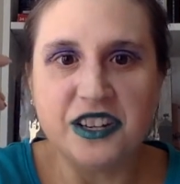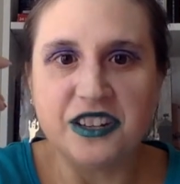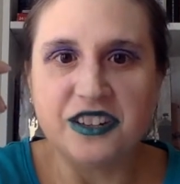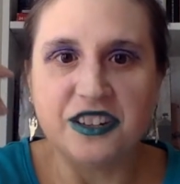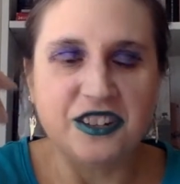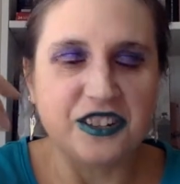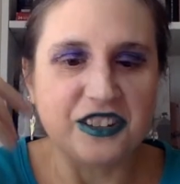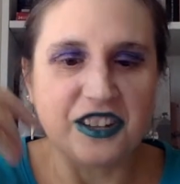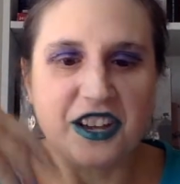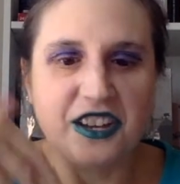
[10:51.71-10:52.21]
And
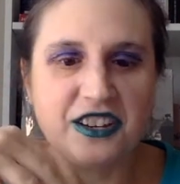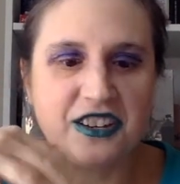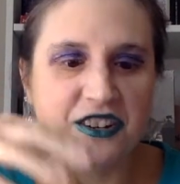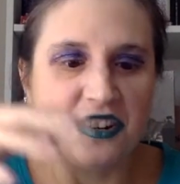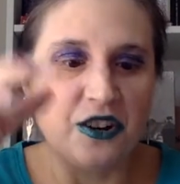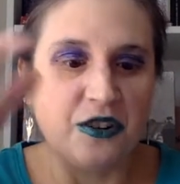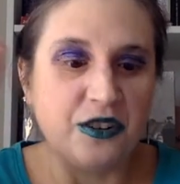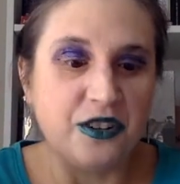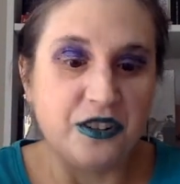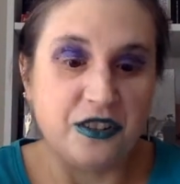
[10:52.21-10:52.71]
it's like, you
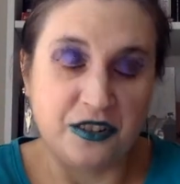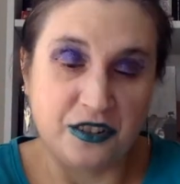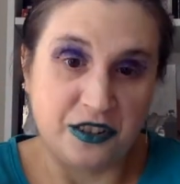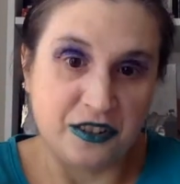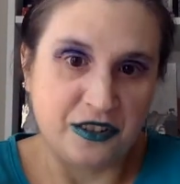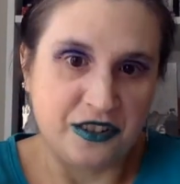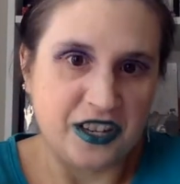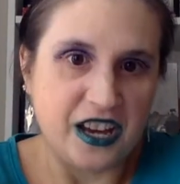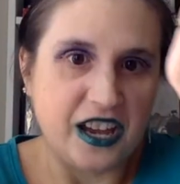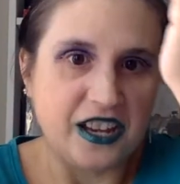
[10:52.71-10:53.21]
know, in
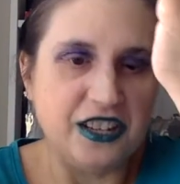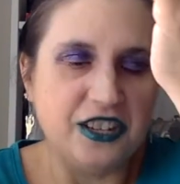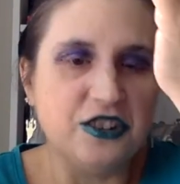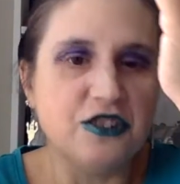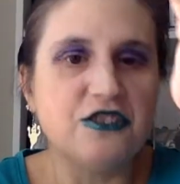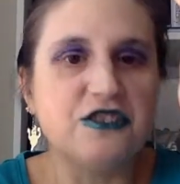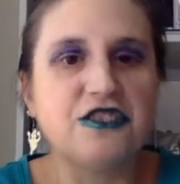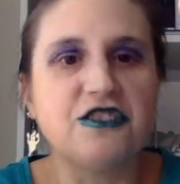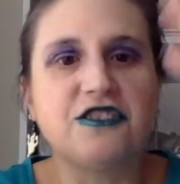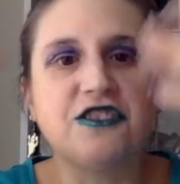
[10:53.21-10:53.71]
like ten
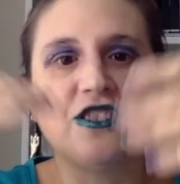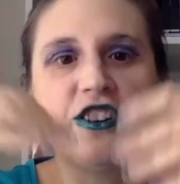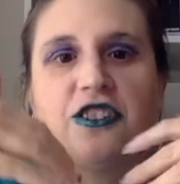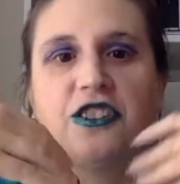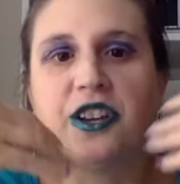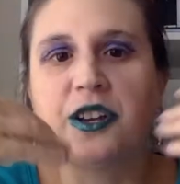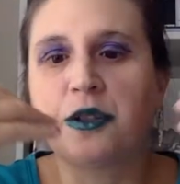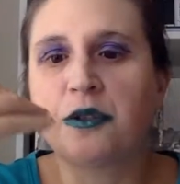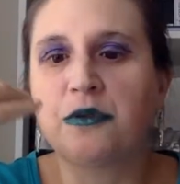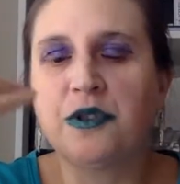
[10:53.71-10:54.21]
years or so,
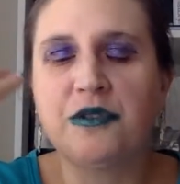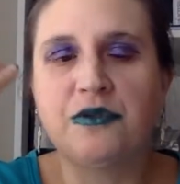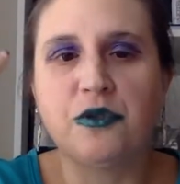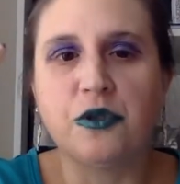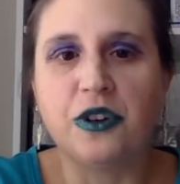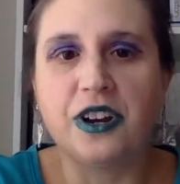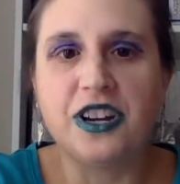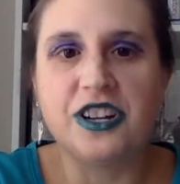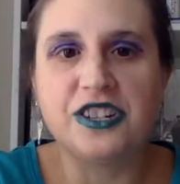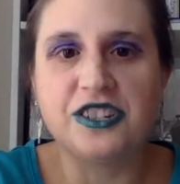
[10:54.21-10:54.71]
like three,
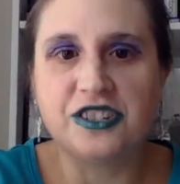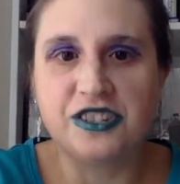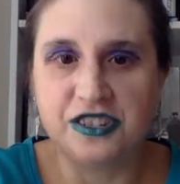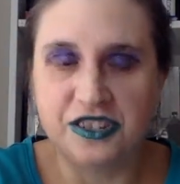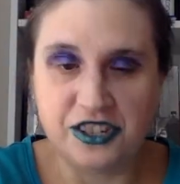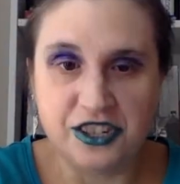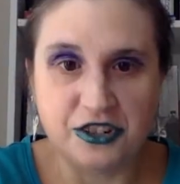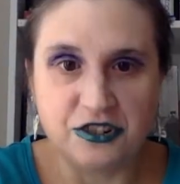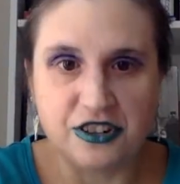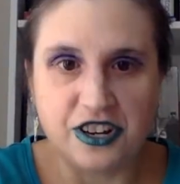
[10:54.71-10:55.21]
four age,
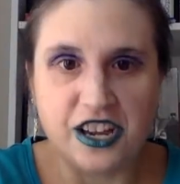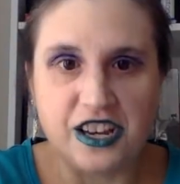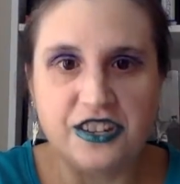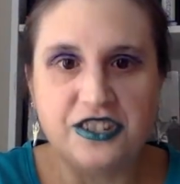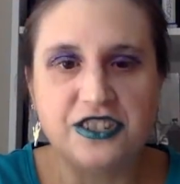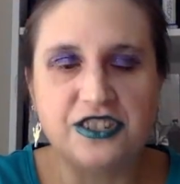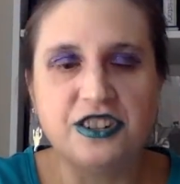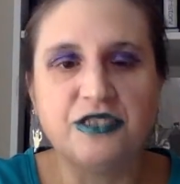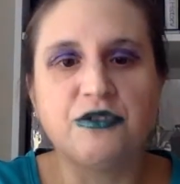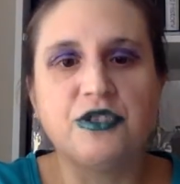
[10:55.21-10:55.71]
your
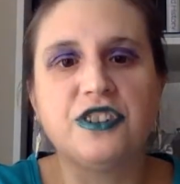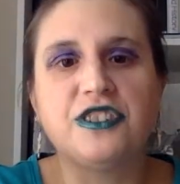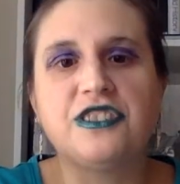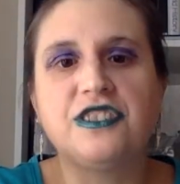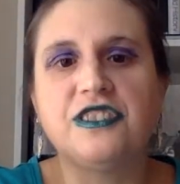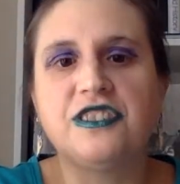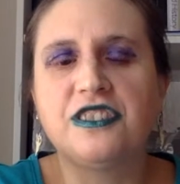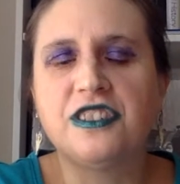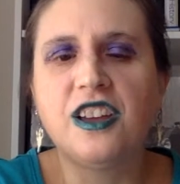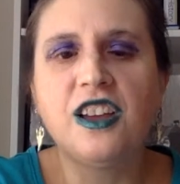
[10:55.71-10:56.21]
age difference
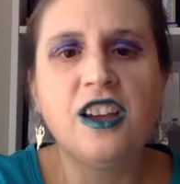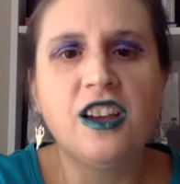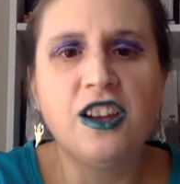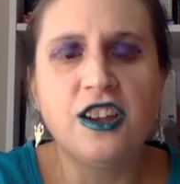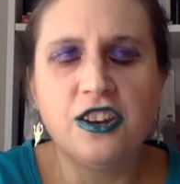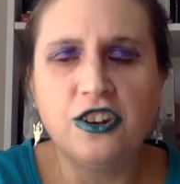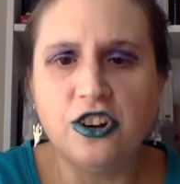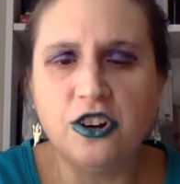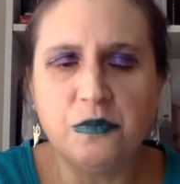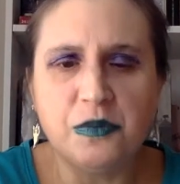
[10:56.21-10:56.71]
is
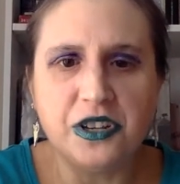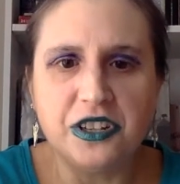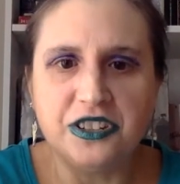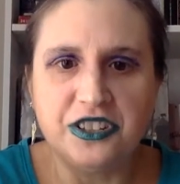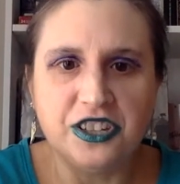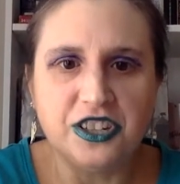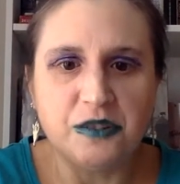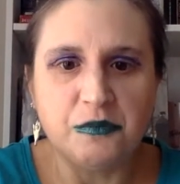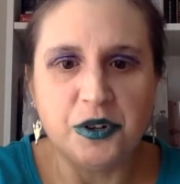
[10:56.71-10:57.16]
no big deal.